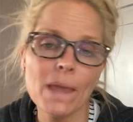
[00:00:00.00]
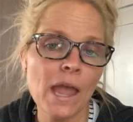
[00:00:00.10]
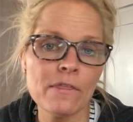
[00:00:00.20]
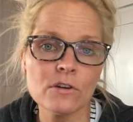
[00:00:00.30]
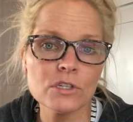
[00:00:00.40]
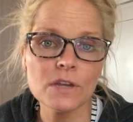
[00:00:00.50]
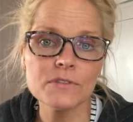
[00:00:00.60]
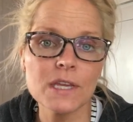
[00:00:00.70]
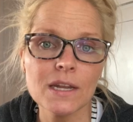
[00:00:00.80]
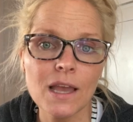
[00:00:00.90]
and their
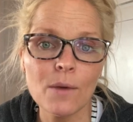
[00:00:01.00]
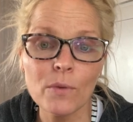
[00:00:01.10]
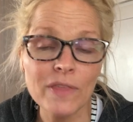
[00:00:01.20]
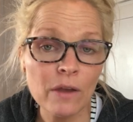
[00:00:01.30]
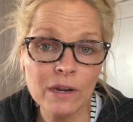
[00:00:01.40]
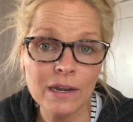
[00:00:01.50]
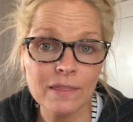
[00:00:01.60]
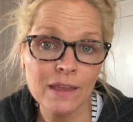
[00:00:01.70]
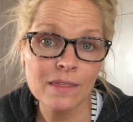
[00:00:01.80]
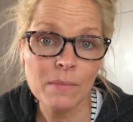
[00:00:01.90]
stuff's going to come without
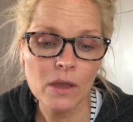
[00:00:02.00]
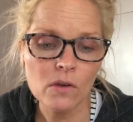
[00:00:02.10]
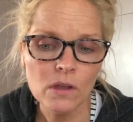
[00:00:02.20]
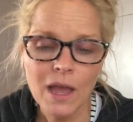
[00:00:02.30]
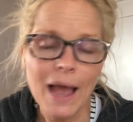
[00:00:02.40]
anything in the mail.